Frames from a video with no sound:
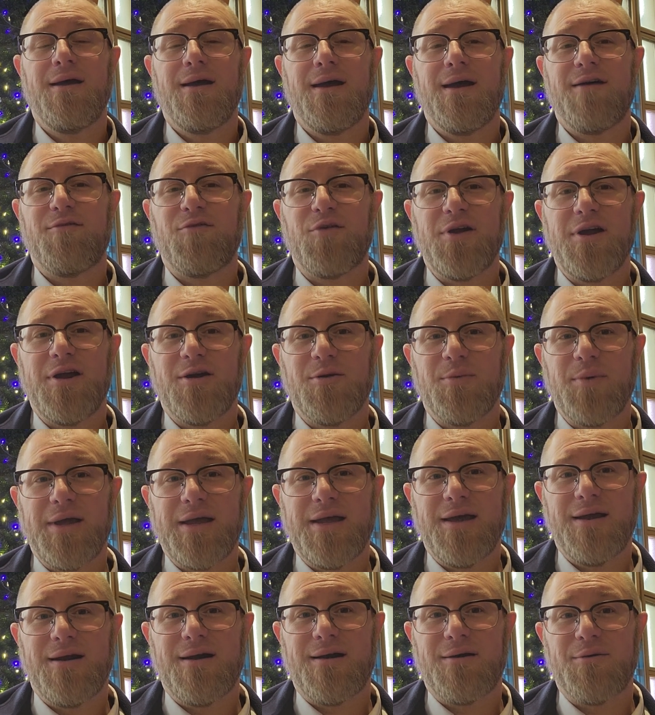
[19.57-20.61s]
Every year we
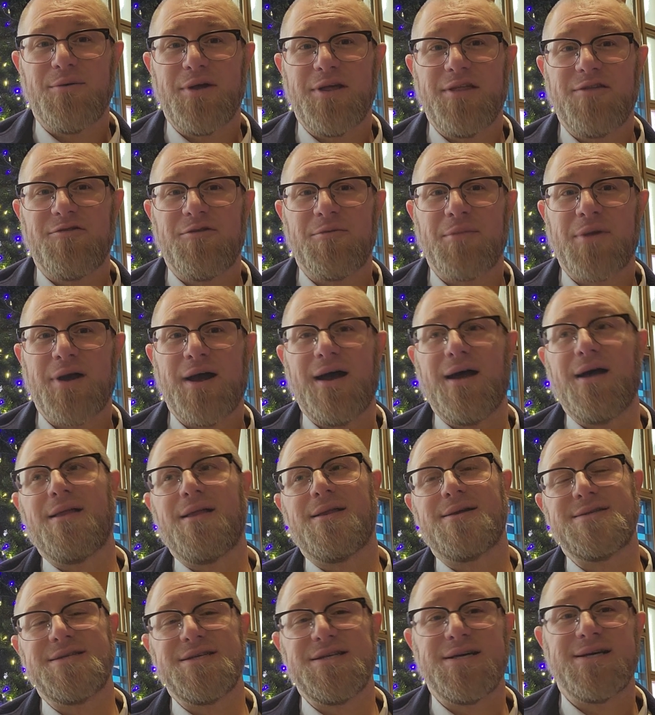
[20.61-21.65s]
get our wreath from Kyle
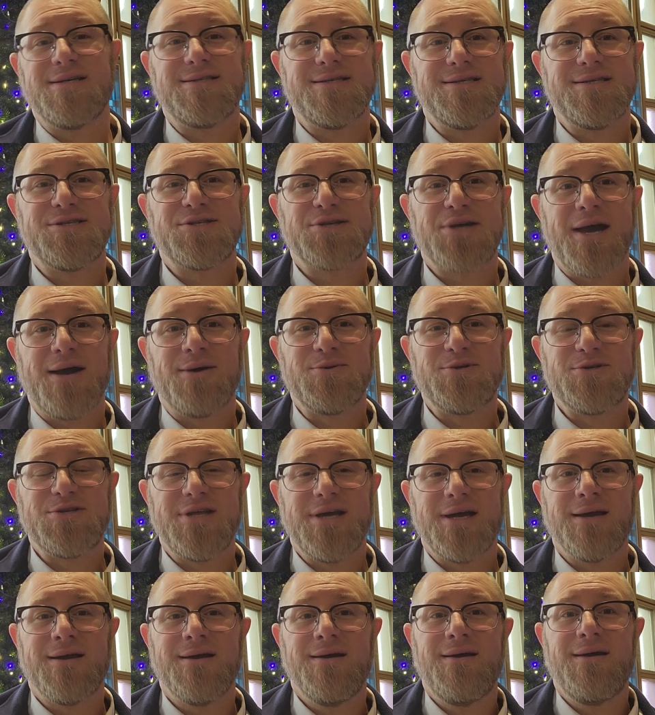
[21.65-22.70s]
as he does his scouts
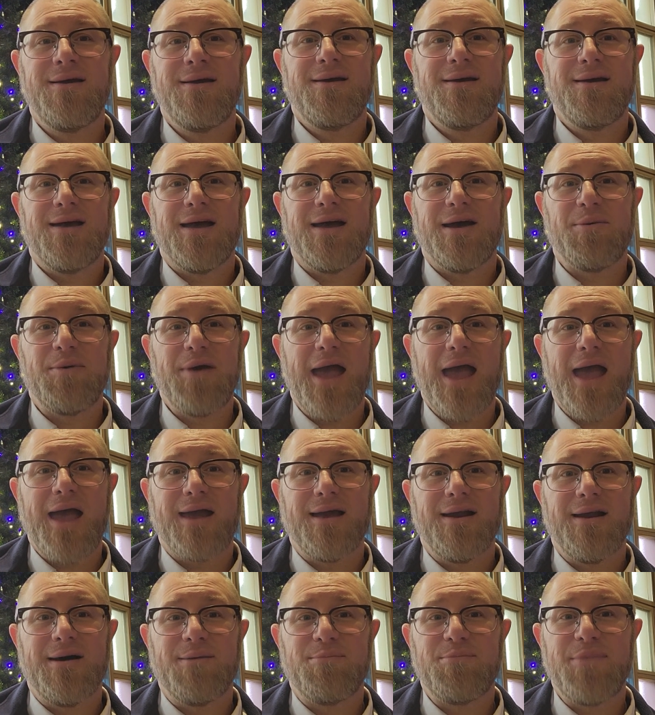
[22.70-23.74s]
thing, and we hang
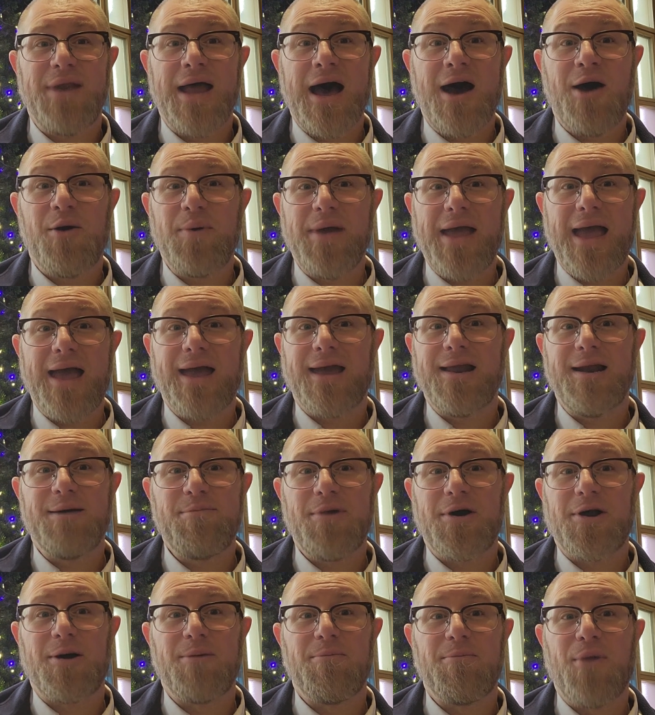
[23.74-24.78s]
it up. Now we hang it
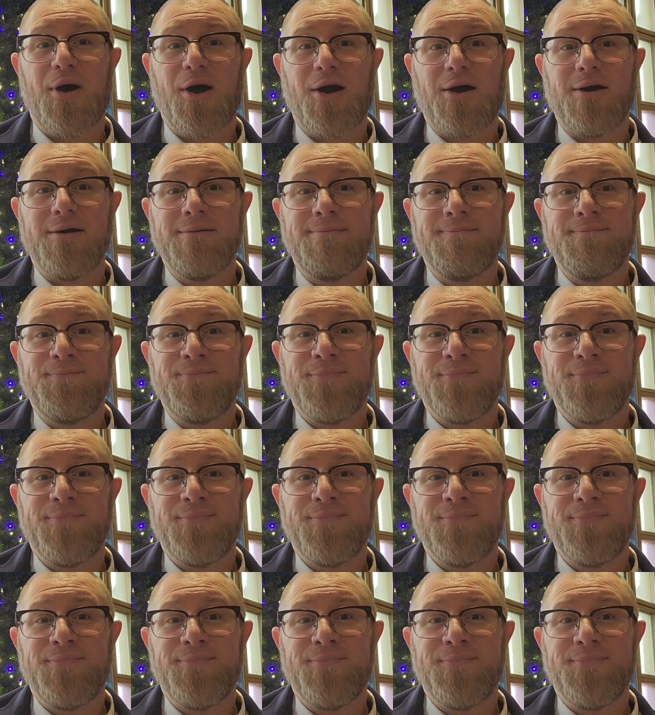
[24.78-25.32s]
up on our barn.